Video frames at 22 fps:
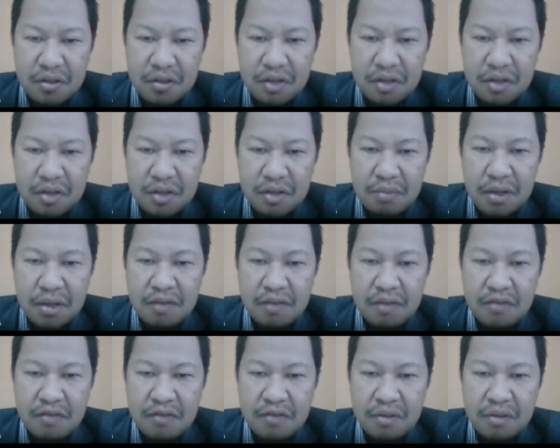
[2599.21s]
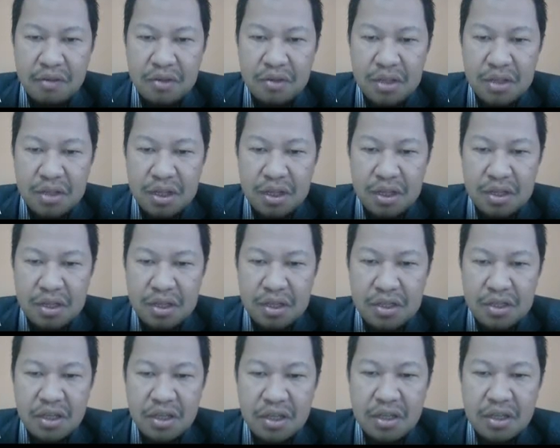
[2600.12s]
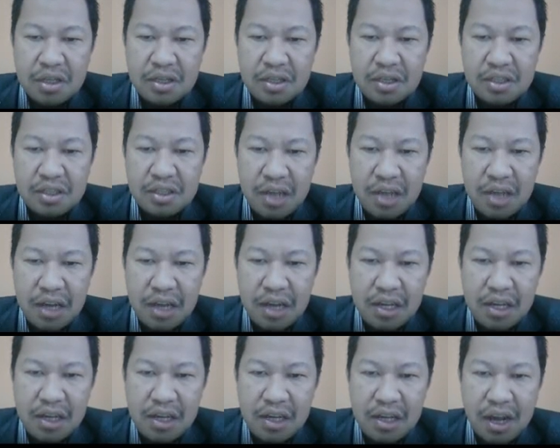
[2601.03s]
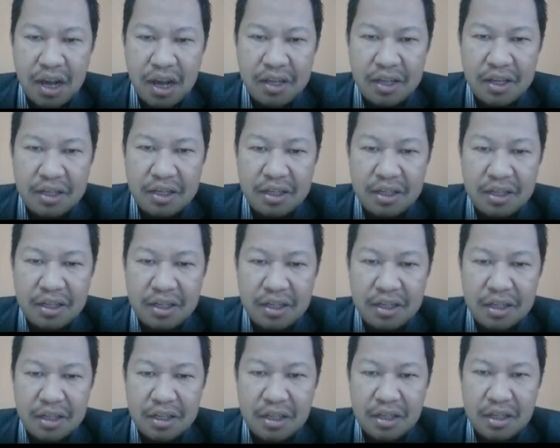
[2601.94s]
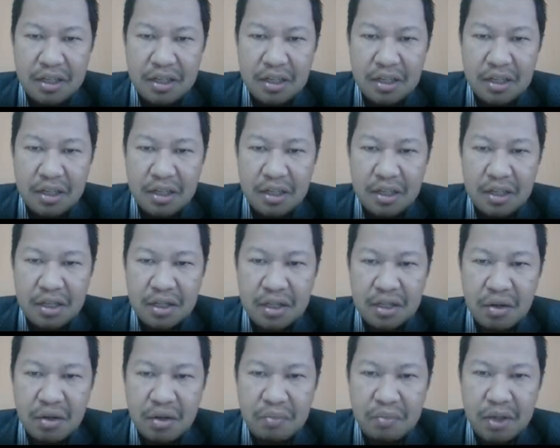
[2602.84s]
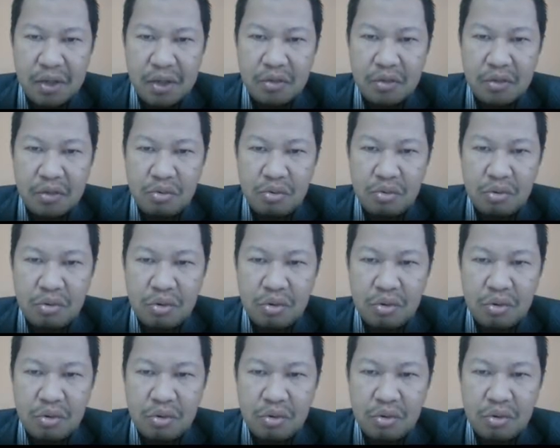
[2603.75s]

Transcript: sideband frequency is slightly higher compared to